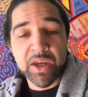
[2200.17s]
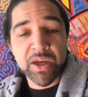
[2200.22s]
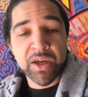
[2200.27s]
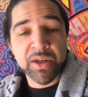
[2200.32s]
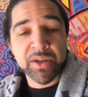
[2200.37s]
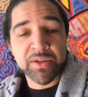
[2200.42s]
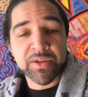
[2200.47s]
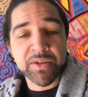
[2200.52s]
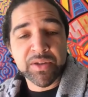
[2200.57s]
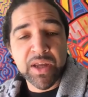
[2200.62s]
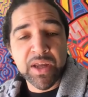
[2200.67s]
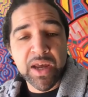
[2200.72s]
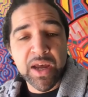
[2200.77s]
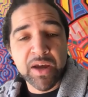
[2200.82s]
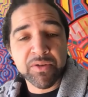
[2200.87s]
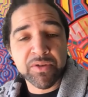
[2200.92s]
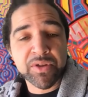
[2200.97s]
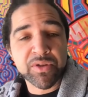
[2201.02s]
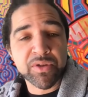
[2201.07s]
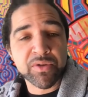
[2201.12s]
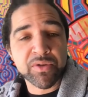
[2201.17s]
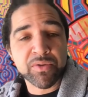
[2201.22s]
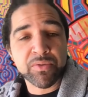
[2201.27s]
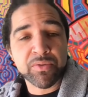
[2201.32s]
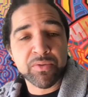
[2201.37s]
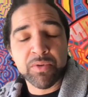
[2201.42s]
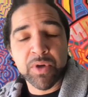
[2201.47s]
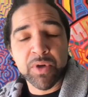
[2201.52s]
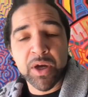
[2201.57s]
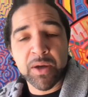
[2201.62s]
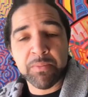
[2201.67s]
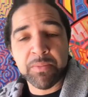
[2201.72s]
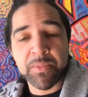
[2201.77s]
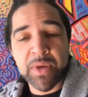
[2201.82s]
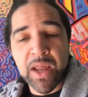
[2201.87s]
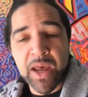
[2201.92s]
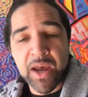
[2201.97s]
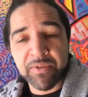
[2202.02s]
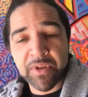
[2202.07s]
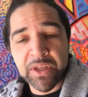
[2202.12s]
and how to
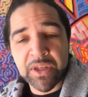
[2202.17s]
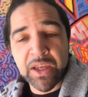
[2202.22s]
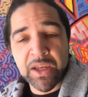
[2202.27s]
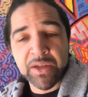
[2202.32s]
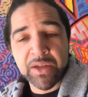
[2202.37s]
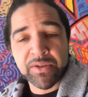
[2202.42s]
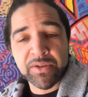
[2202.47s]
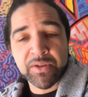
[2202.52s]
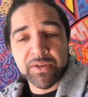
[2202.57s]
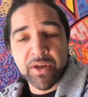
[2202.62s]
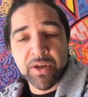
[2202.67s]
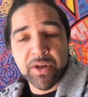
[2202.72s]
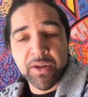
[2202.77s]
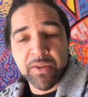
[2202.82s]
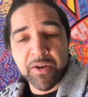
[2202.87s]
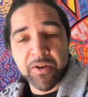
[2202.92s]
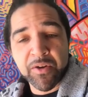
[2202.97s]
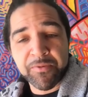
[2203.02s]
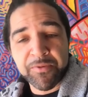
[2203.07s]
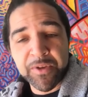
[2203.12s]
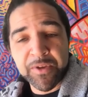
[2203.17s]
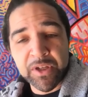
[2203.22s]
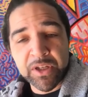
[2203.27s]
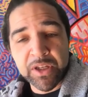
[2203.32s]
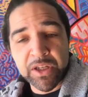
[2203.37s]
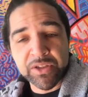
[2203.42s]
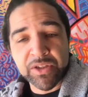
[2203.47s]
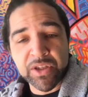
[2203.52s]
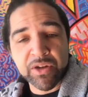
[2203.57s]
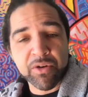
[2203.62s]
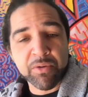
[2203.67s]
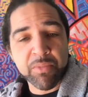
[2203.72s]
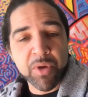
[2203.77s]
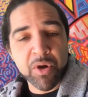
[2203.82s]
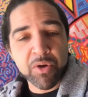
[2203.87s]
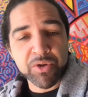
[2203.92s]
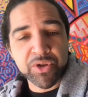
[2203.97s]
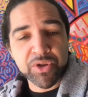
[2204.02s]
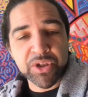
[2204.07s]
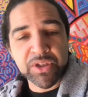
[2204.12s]
navigate their feelings, their
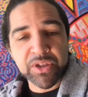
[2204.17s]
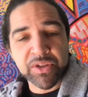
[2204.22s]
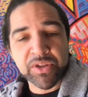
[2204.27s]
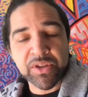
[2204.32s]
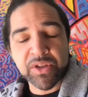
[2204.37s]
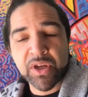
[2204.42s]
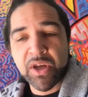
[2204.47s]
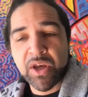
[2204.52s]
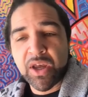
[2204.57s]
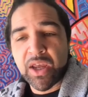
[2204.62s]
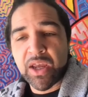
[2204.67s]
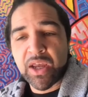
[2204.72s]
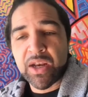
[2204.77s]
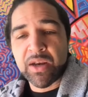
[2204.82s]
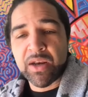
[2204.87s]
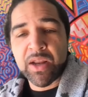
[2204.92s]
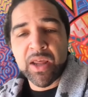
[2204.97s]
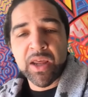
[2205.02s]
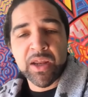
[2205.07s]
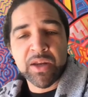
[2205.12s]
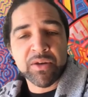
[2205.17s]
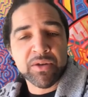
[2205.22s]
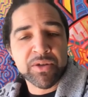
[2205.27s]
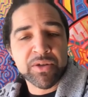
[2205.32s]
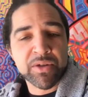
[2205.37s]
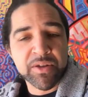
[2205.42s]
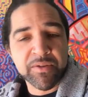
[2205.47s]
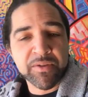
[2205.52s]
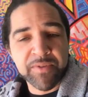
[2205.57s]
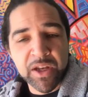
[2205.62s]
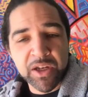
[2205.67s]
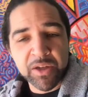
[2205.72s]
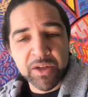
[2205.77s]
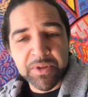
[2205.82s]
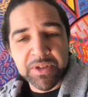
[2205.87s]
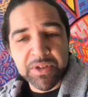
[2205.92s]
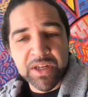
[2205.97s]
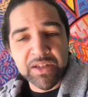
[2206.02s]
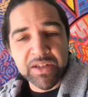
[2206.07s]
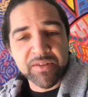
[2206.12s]
emotions, and
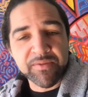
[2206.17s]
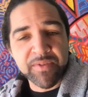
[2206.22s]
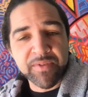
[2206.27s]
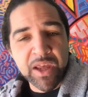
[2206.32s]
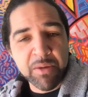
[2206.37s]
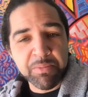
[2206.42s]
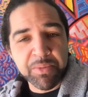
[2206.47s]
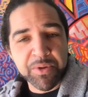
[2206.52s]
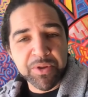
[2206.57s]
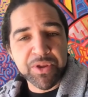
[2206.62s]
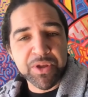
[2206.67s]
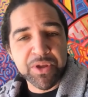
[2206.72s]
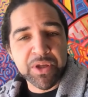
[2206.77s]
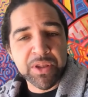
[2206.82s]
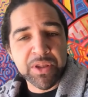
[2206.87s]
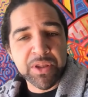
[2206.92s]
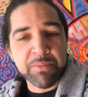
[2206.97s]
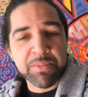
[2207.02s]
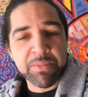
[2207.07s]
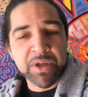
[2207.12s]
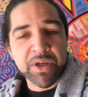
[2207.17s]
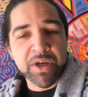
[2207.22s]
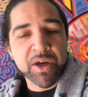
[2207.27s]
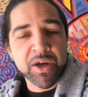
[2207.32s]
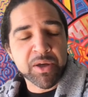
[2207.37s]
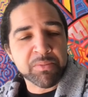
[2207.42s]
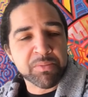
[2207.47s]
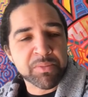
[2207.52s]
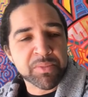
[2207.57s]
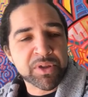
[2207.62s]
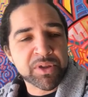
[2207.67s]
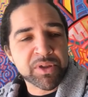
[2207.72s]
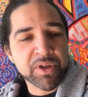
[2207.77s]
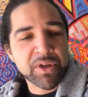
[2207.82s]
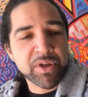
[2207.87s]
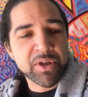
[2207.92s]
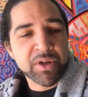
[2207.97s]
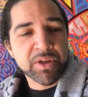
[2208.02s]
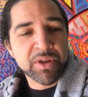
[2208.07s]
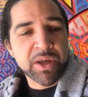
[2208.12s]
develop a sense of empathy that becomes
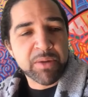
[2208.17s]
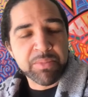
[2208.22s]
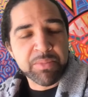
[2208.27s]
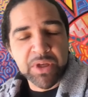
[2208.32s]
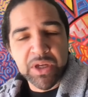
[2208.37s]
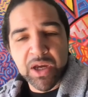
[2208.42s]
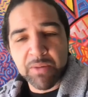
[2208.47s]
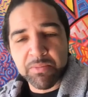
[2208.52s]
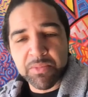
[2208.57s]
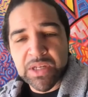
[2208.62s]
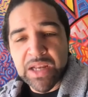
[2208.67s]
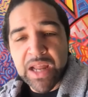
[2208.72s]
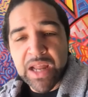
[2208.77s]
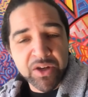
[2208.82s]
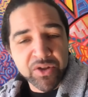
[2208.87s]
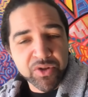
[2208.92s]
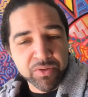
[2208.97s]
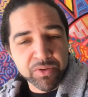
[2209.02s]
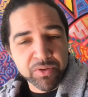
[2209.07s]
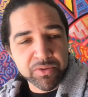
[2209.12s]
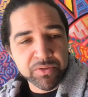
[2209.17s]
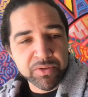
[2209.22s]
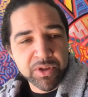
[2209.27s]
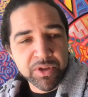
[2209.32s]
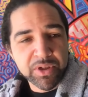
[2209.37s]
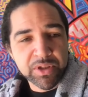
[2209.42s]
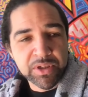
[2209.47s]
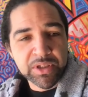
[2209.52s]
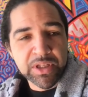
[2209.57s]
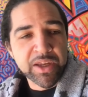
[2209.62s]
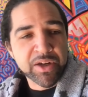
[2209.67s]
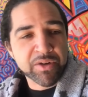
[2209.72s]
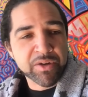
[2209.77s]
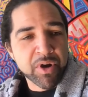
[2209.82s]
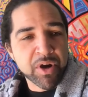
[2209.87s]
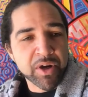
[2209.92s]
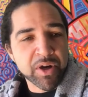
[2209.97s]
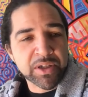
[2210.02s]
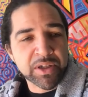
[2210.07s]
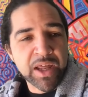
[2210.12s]
natural
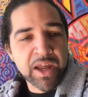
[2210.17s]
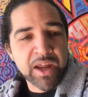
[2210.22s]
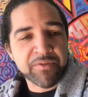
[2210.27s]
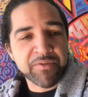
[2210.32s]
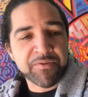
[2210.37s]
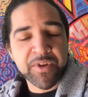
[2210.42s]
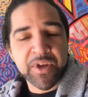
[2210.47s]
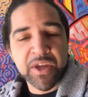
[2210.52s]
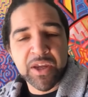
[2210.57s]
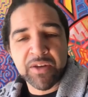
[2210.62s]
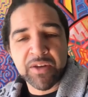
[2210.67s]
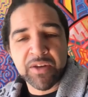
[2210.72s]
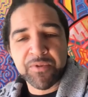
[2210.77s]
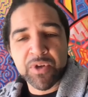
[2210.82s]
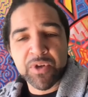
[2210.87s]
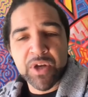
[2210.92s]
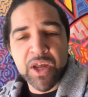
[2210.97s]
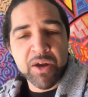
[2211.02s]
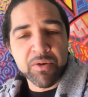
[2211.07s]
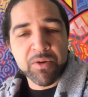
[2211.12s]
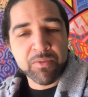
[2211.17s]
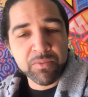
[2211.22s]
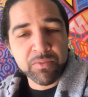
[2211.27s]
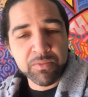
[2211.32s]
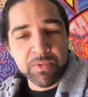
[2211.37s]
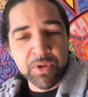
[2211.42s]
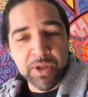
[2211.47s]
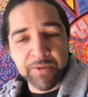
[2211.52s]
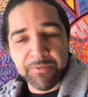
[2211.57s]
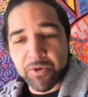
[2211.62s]
later on in life. And if you're not